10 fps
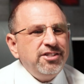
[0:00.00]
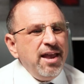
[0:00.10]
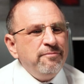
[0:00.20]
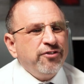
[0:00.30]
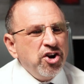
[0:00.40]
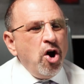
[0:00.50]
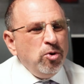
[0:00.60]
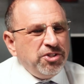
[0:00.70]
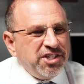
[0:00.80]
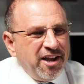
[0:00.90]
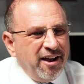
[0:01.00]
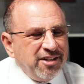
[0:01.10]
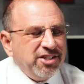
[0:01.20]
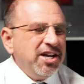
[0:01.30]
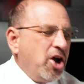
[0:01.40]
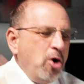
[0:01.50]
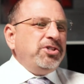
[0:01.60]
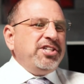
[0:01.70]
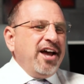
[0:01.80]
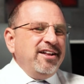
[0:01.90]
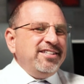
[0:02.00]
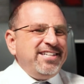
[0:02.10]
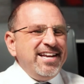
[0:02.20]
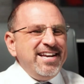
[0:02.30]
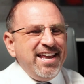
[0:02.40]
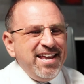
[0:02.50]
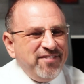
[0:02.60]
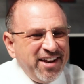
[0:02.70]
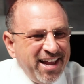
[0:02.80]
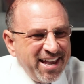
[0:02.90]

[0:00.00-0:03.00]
Same for ghost guns. Ghost guns didn't even